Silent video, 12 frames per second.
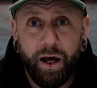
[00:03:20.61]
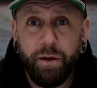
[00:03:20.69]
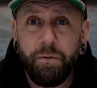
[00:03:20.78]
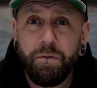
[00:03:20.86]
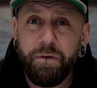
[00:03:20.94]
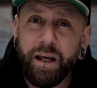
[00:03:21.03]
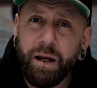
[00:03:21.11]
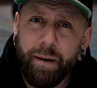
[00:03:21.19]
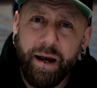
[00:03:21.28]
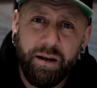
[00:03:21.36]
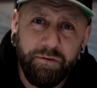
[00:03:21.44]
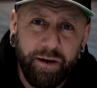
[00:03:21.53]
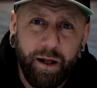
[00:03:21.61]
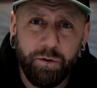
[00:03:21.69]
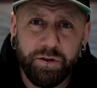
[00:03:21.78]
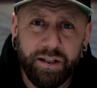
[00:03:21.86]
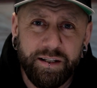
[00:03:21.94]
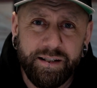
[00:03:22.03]
I don't think about anything
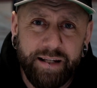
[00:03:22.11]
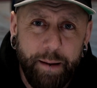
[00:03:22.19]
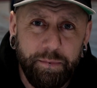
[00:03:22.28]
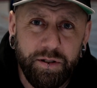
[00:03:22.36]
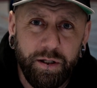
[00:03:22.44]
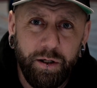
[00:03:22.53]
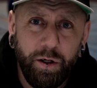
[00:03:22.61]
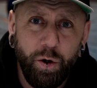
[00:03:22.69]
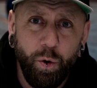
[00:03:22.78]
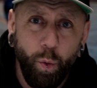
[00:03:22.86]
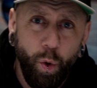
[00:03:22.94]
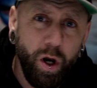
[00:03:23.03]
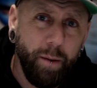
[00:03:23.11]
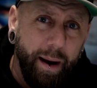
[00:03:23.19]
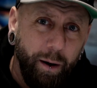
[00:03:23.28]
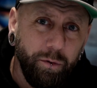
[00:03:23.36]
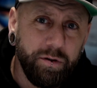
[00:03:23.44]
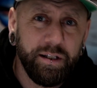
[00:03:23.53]
else except what I'm
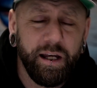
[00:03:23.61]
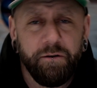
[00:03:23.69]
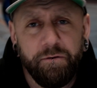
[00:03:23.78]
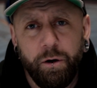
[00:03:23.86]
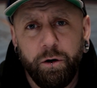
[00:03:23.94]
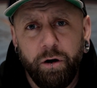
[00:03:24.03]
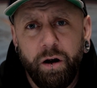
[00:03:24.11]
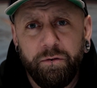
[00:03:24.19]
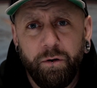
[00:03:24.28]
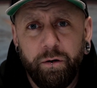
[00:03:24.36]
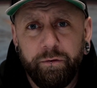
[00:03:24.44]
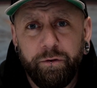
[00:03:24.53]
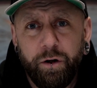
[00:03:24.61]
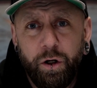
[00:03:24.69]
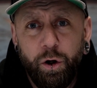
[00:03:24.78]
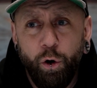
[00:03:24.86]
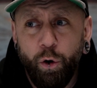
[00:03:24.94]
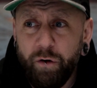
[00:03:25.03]
out to get a photograph of,
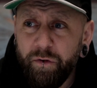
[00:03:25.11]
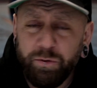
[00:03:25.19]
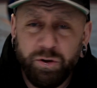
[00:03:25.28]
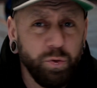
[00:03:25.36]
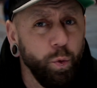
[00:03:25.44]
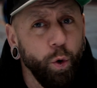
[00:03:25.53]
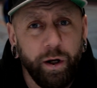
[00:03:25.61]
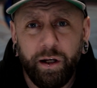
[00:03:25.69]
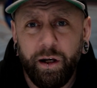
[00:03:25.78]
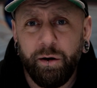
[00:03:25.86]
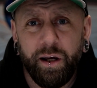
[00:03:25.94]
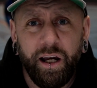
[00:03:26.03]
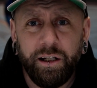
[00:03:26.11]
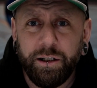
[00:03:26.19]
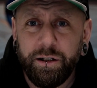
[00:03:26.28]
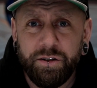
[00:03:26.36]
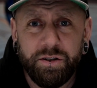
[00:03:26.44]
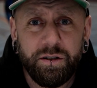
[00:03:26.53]
or if I'm just walking
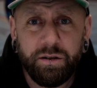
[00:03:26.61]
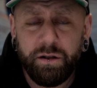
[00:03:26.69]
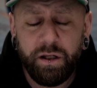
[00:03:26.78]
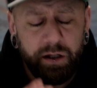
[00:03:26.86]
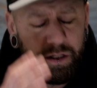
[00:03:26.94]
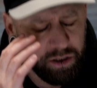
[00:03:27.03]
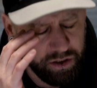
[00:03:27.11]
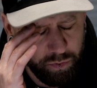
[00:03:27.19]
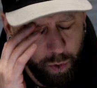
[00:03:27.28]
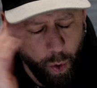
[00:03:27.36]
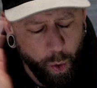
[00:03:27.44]
locations, you just